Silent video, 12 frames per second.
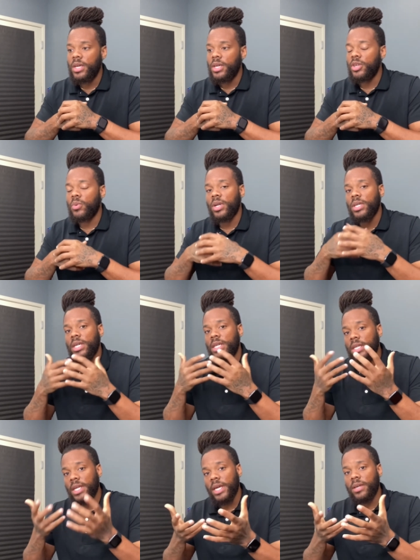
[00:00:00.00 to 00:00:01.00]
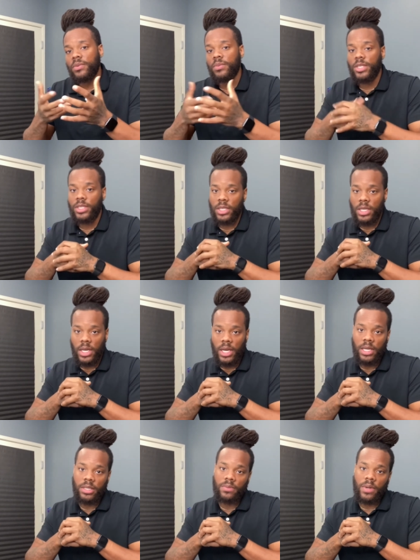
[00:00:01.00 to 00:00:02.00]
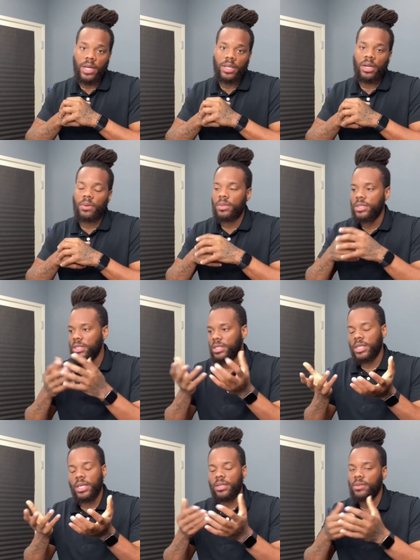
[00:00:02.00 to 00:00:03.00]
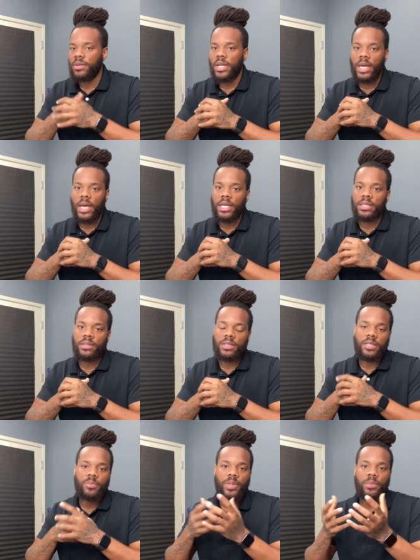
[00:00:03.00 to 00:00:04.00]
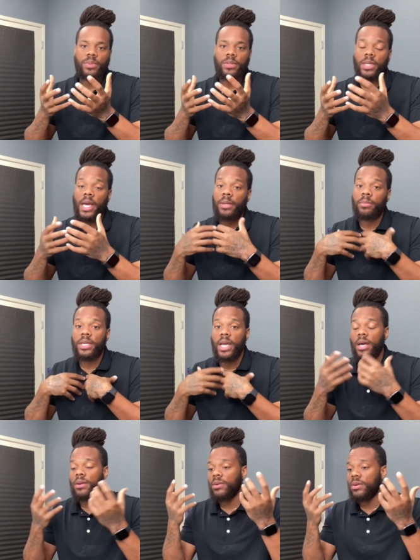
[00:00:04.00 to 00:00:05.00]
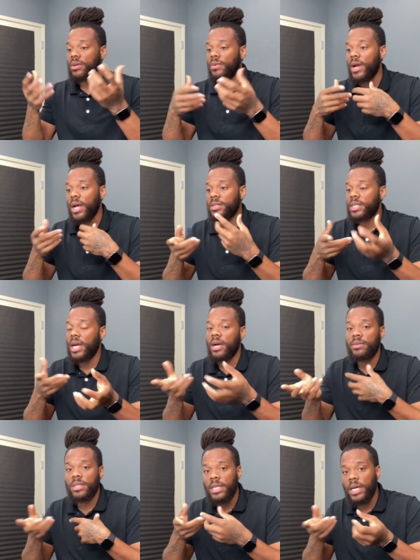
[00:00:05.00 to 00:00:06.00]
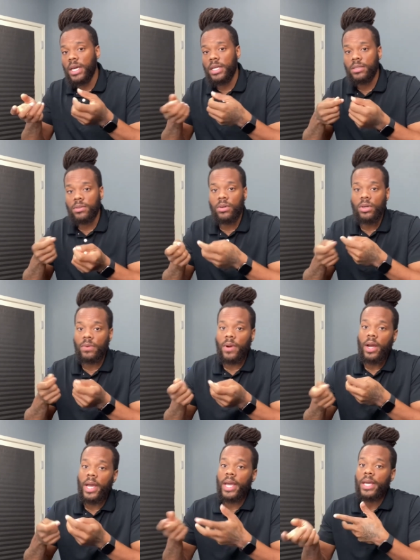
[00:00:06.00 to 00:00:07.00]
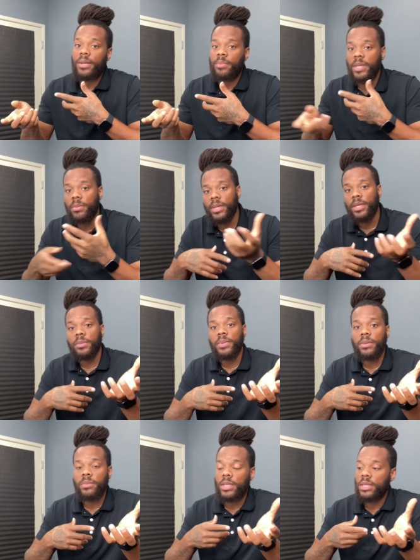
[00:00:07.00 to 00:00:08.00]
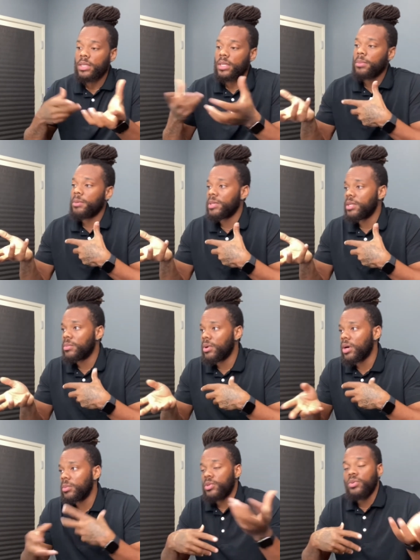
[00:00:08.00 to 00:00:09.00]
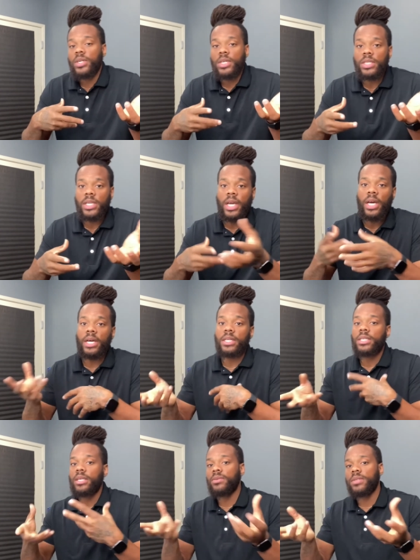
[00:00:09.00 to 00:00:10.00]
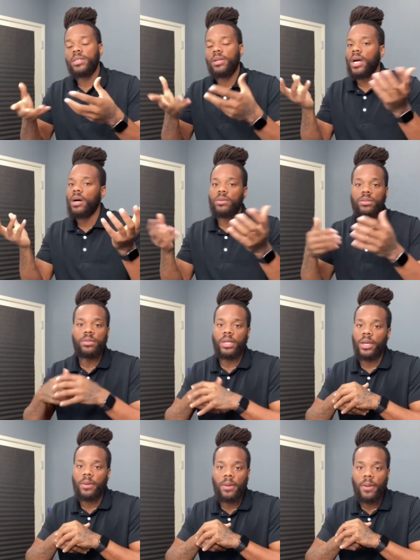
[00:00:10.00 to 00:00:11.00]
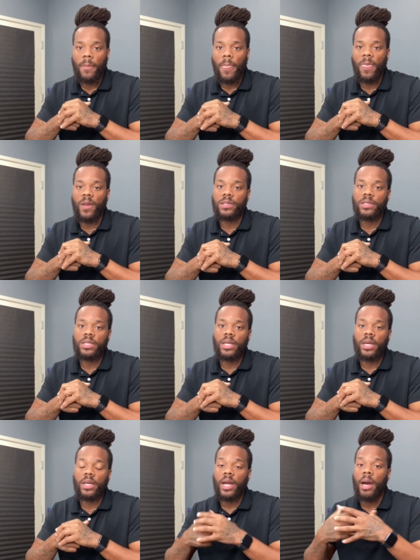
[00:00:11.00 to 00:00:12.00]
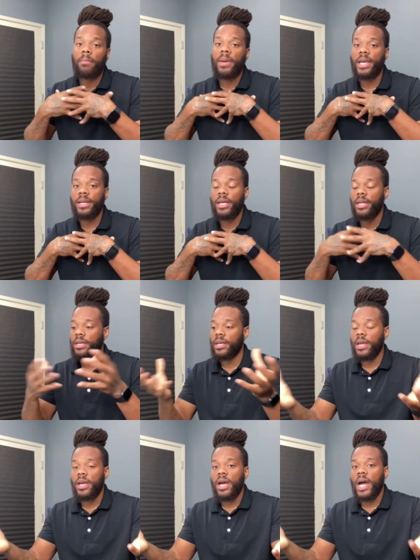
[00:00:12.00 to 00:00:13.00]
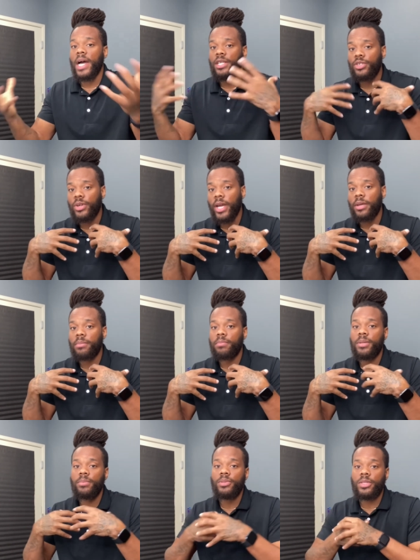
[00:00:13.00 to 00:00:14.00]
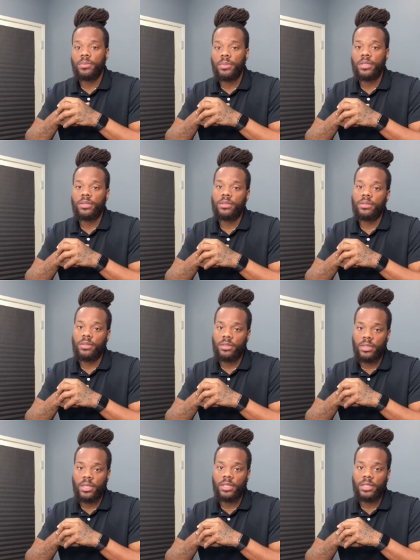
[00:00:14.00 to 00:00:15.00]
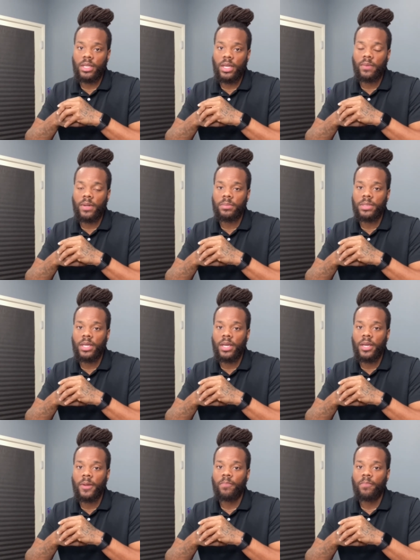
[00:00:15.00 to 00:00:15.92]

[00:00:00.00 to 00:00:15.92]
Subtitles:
You want to connect with your clients, right? You don't want to just get new clients. So these people, like me, I don't go around scouting clients. I'm going around, hey, pick me, let me be your barber, who cut your hair, etc., I don't do that. You understand? I'm magnetic. I attract people to me. You understand what I'm saying?